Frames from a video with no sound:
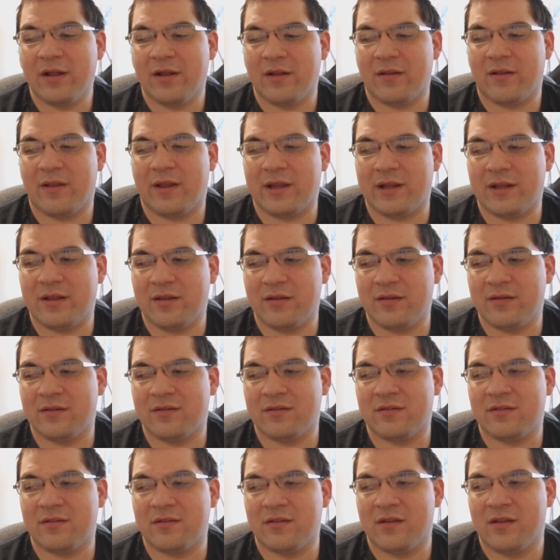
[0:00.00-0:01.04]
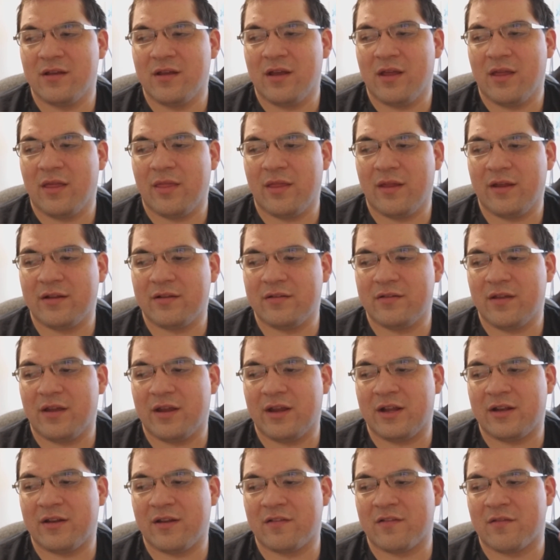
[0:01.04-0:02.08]
Like his thing
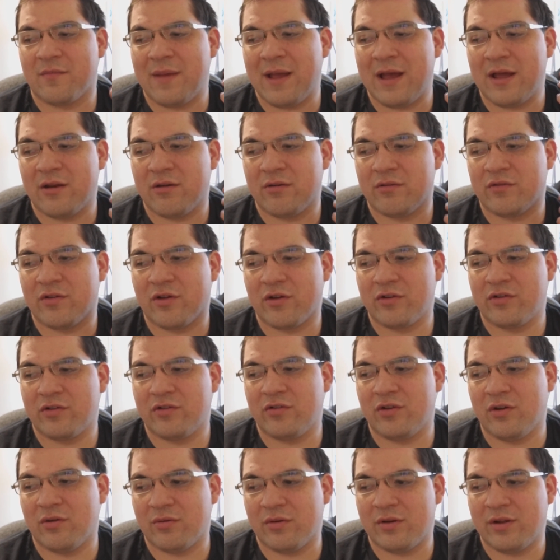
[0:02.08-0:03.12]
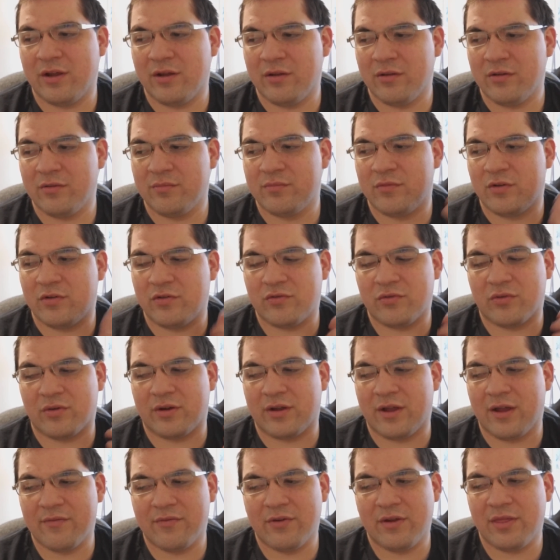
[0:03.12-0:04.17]
saying it doesn't matter as long as you don't kill him,
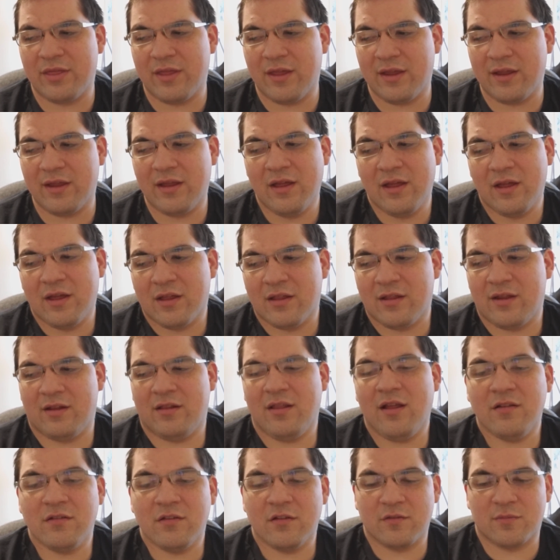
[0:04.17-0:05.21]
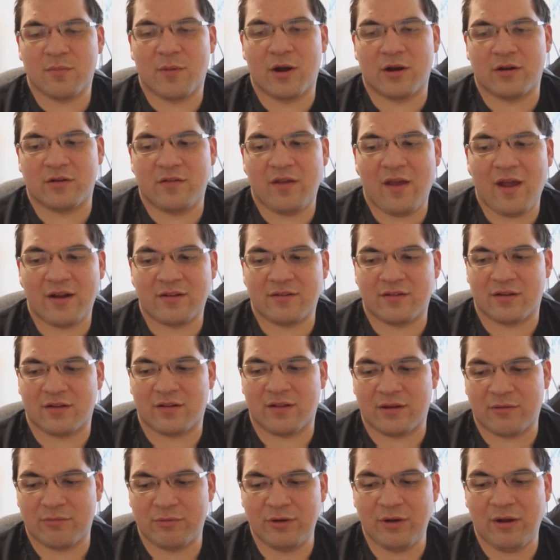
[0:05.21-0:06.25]
destroy everything. Like that's a smart tactic.
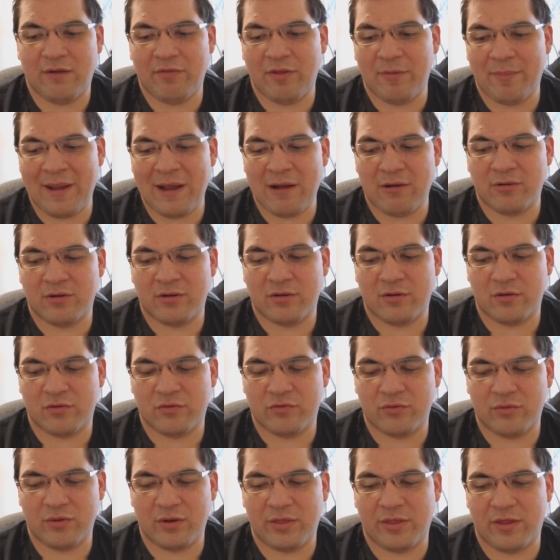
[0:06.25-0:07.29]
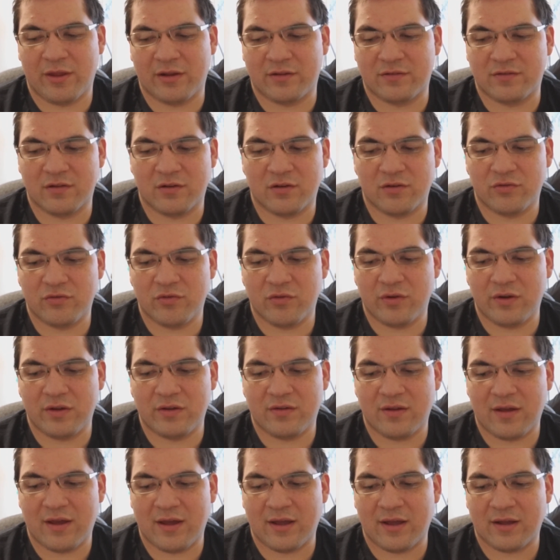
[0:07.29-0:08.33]
Like when you have the power to destroy things, to destroy
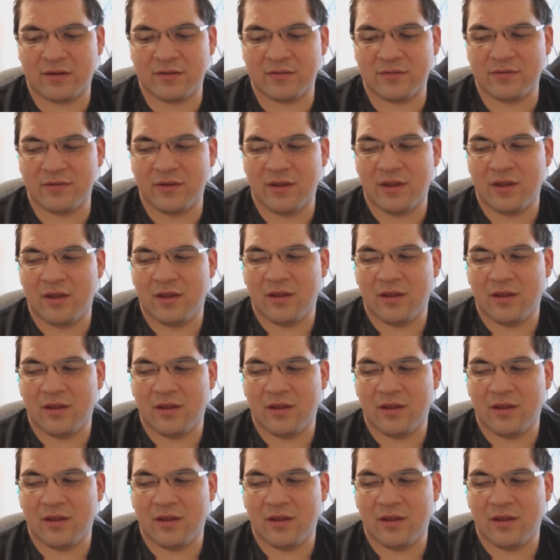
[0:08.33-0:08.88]
attacks,